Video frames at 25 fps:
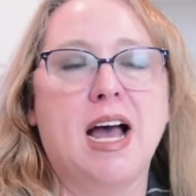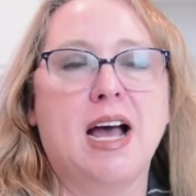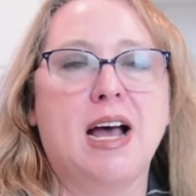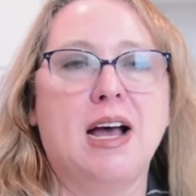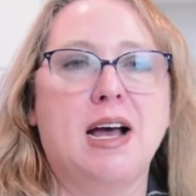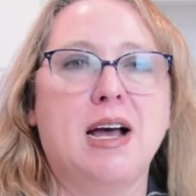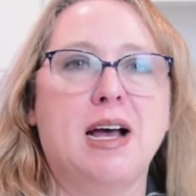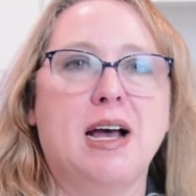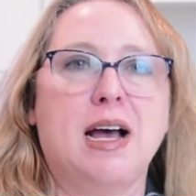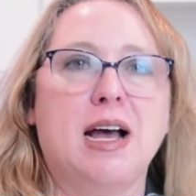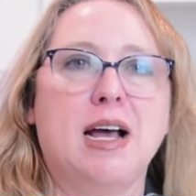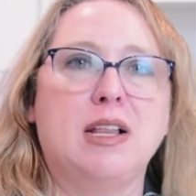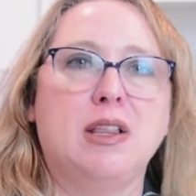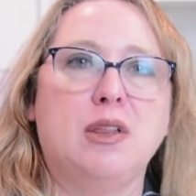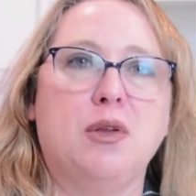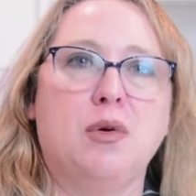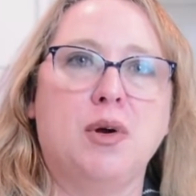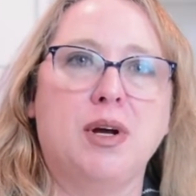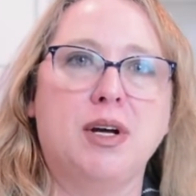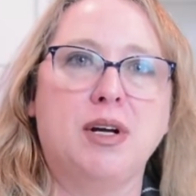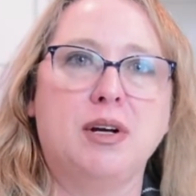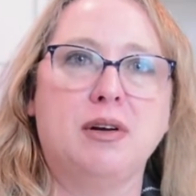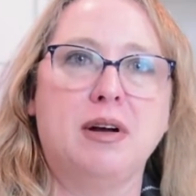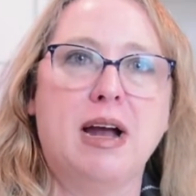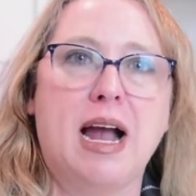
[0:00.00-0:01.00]
A
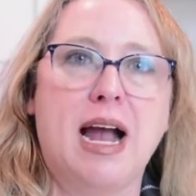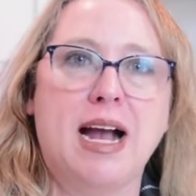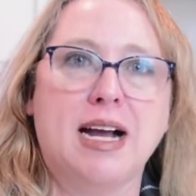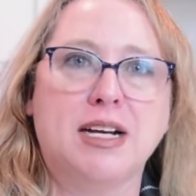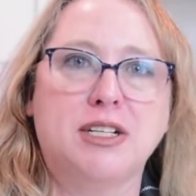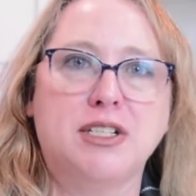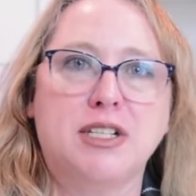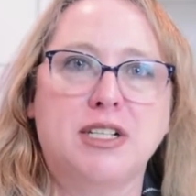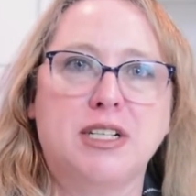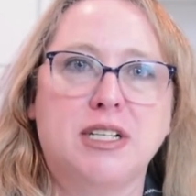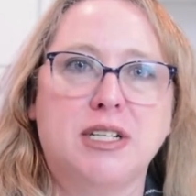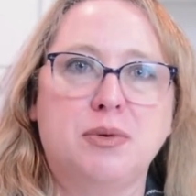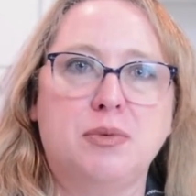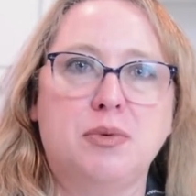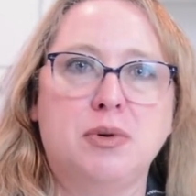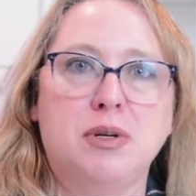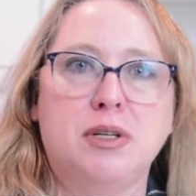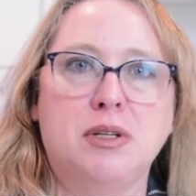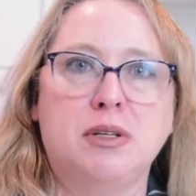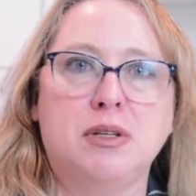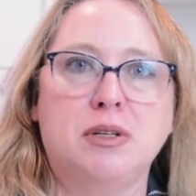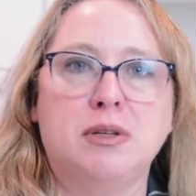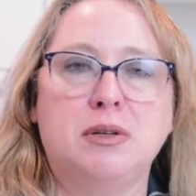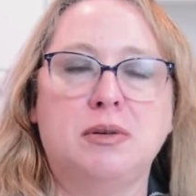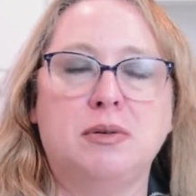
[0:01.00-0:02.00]
lawyer actually
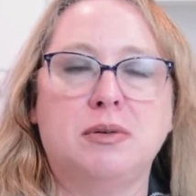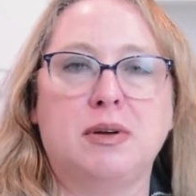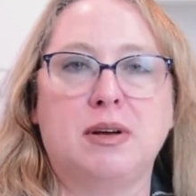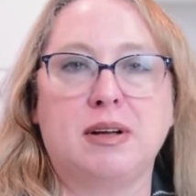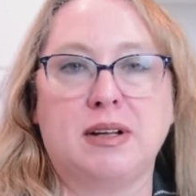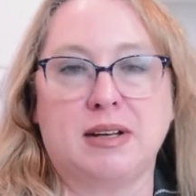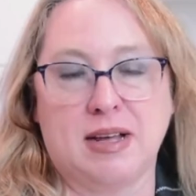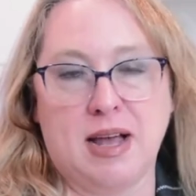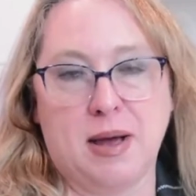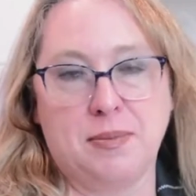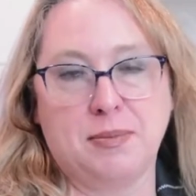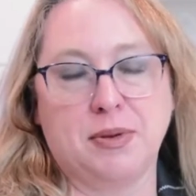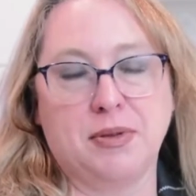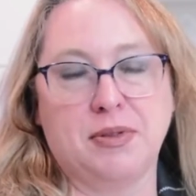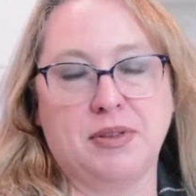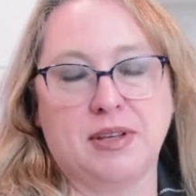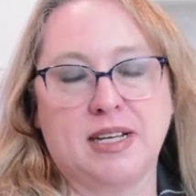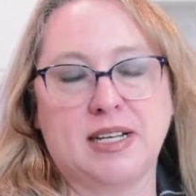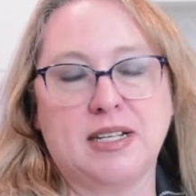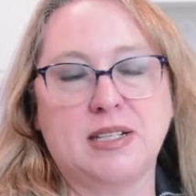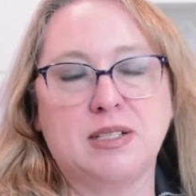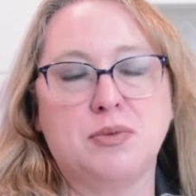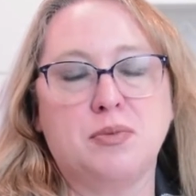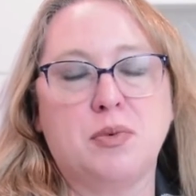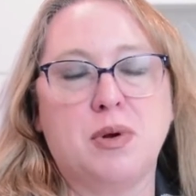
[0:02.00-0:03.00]
will, a couple
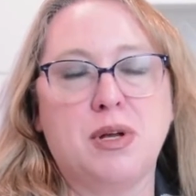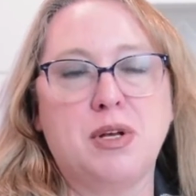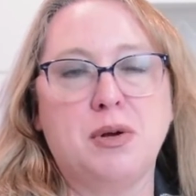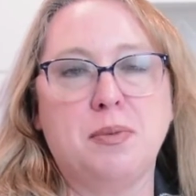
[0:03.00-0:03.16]
things.